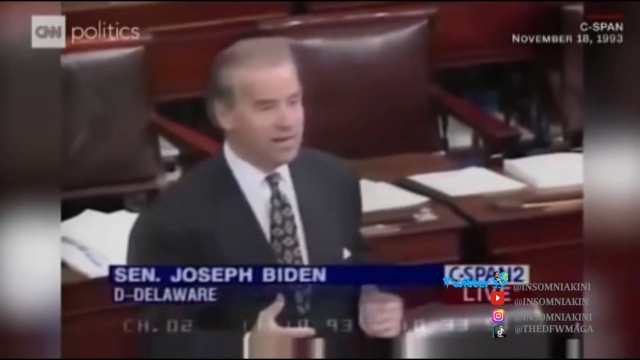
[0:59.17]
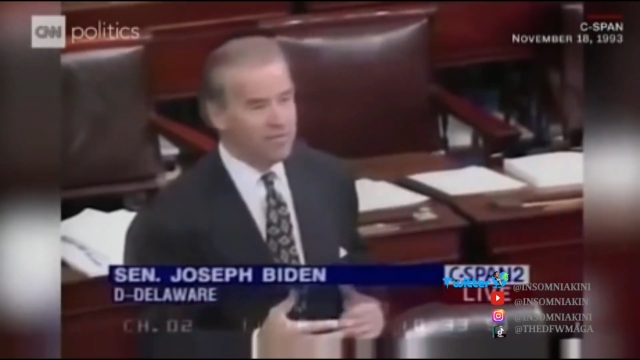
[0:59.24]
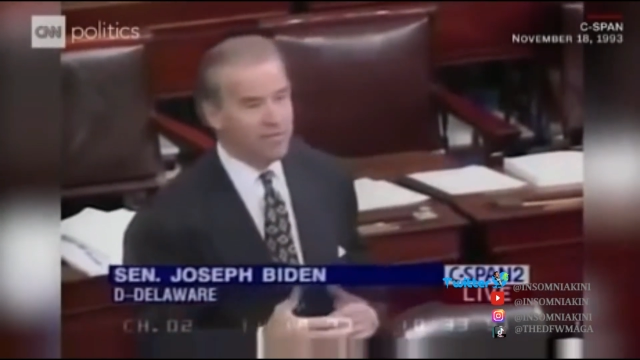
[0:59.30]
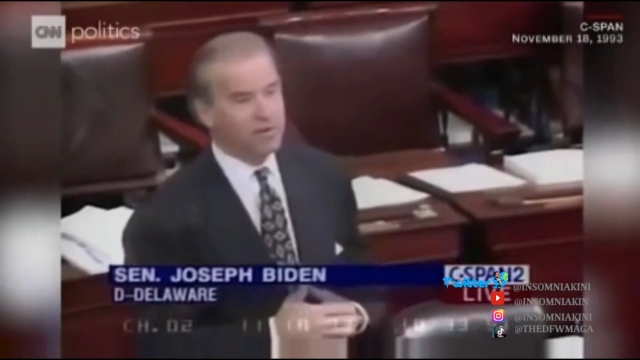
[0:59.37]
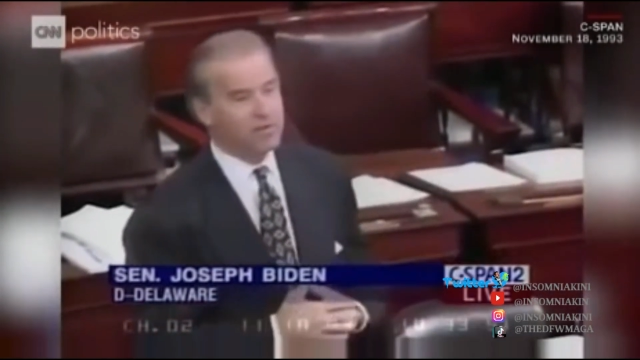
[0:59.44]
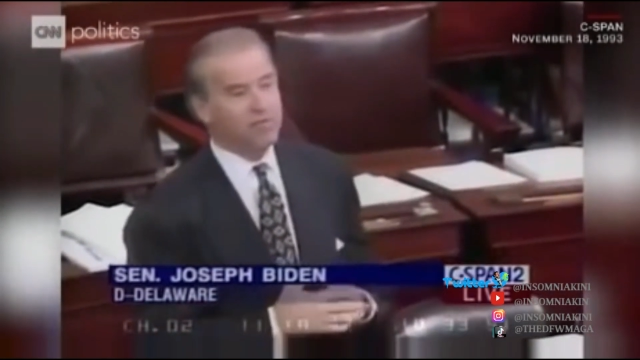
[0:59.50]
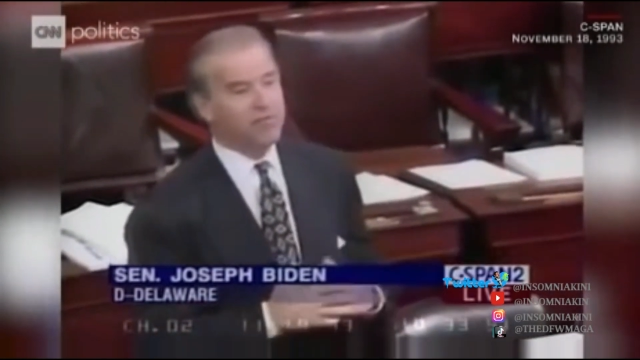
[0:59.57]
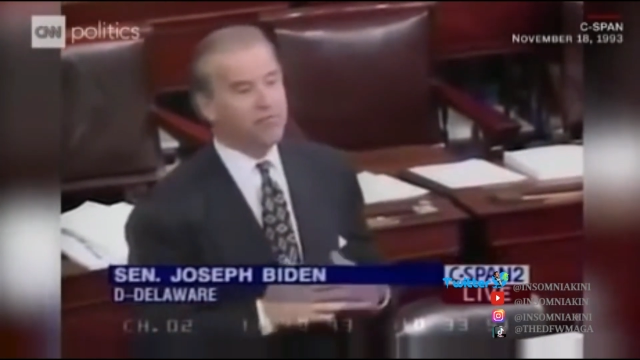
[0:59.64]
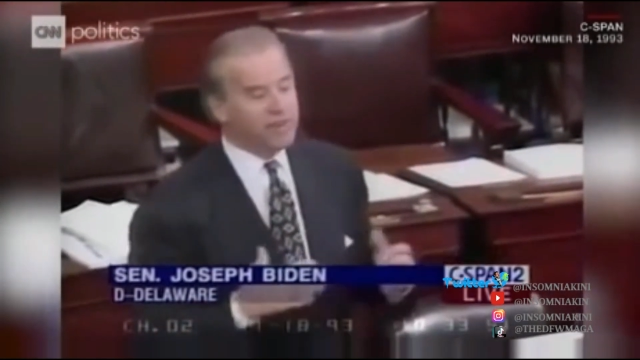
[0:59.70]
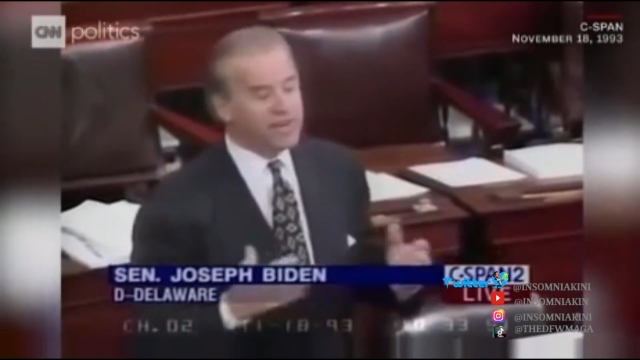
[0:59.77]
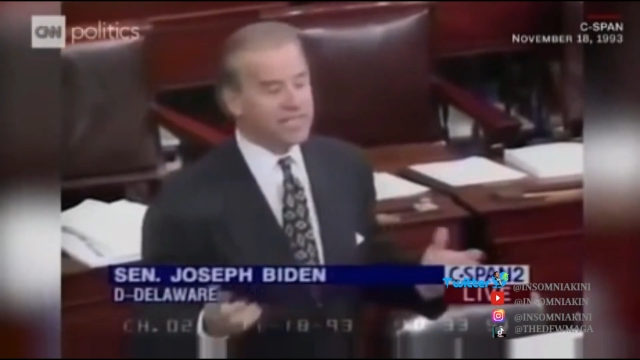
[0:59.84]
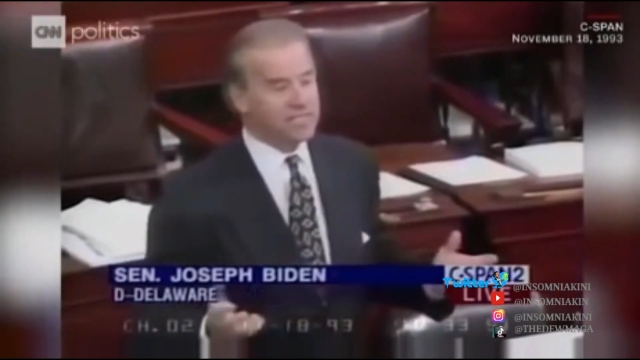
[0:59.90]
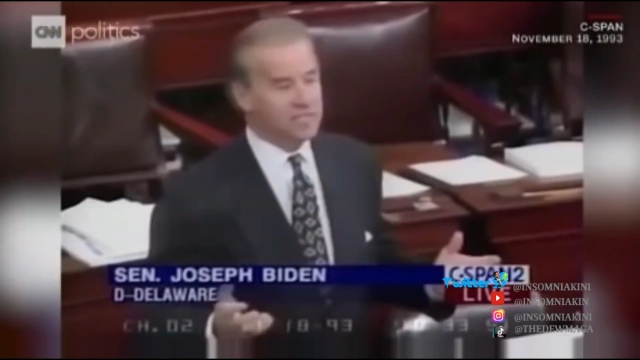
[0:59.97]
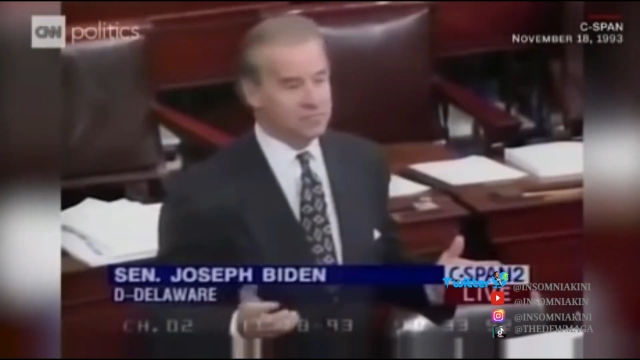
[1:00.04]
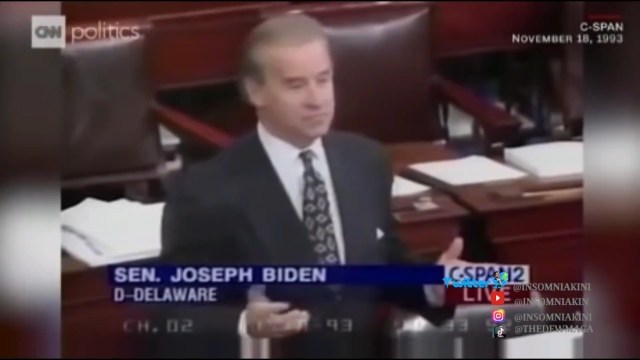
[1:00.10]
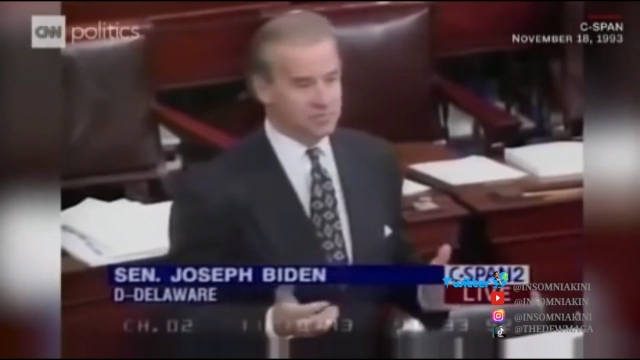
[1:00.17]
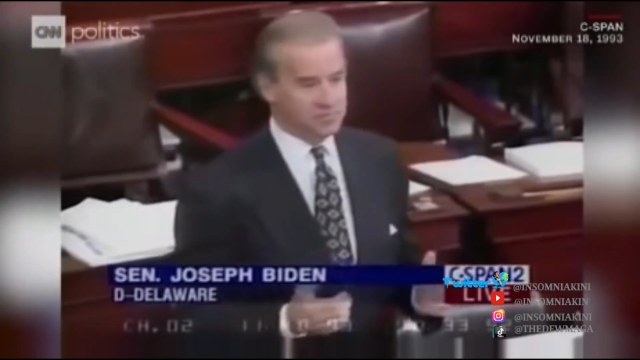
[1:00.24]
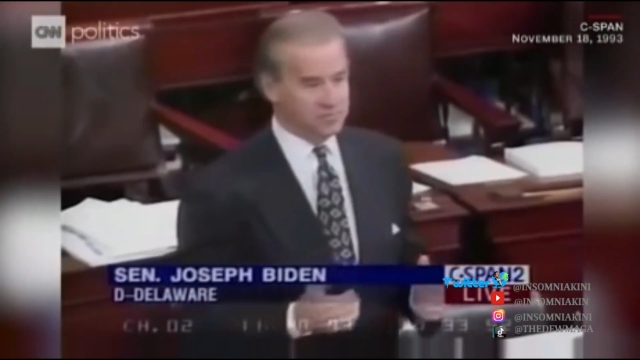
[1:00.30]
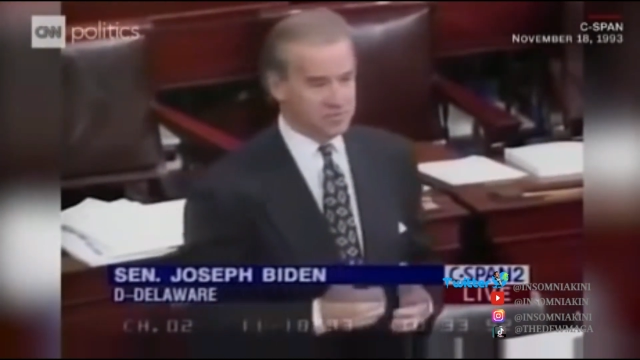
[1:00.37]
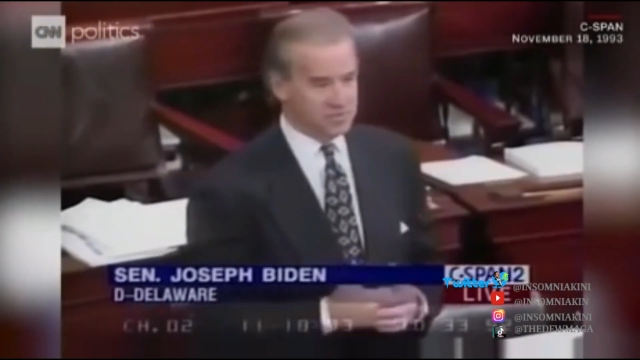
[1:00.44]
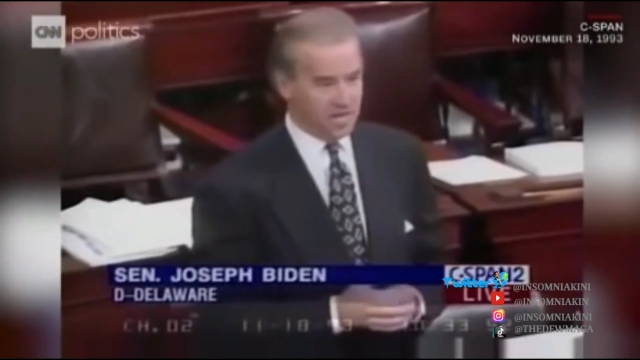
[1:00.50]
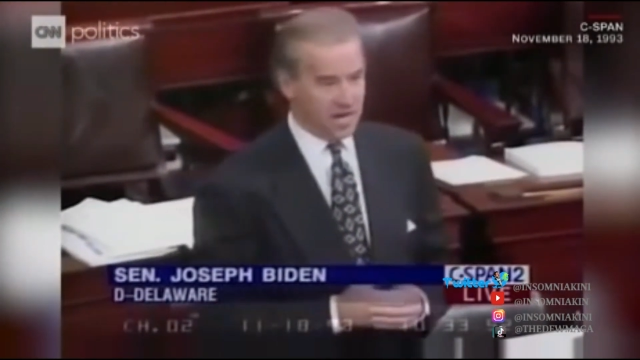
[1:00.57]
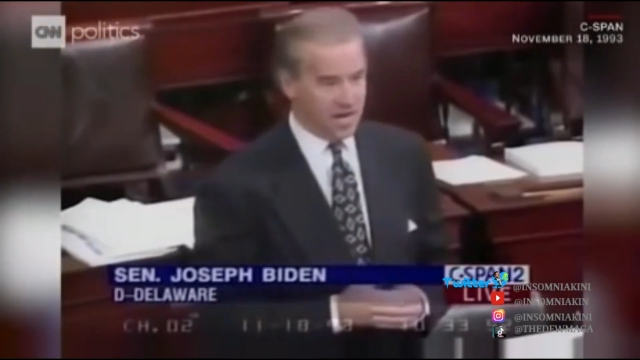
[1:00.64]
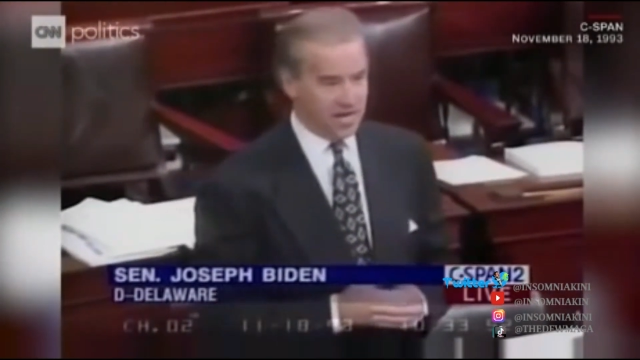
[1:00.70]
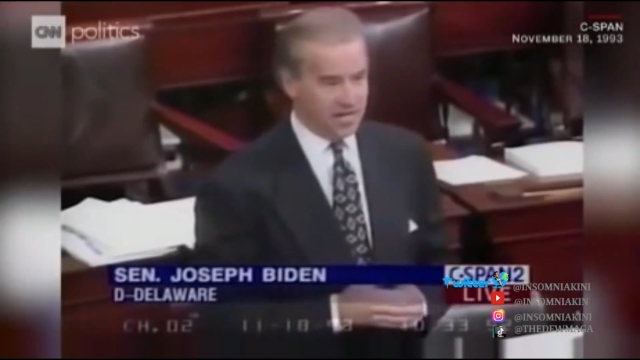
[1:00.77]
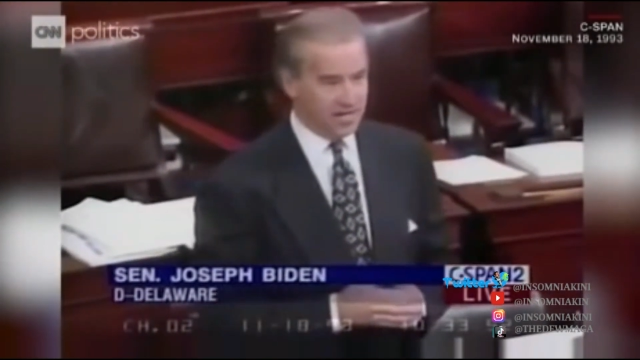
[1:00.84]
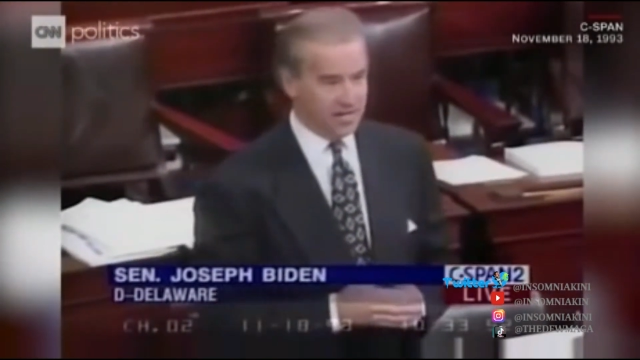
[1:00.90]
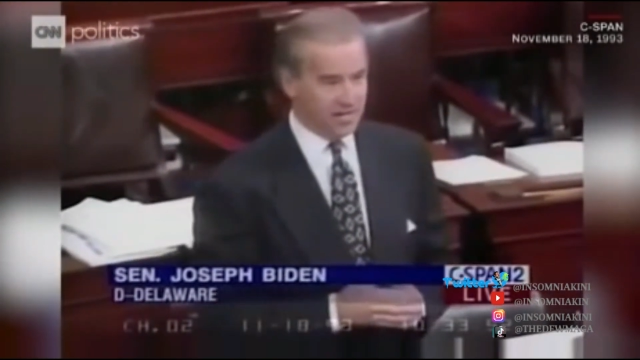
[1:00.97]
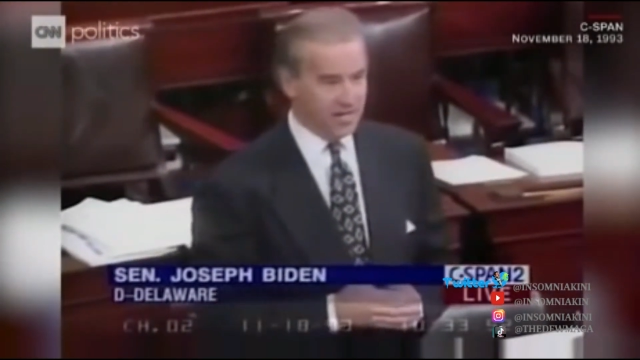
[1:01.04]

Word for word: they're the victims of society.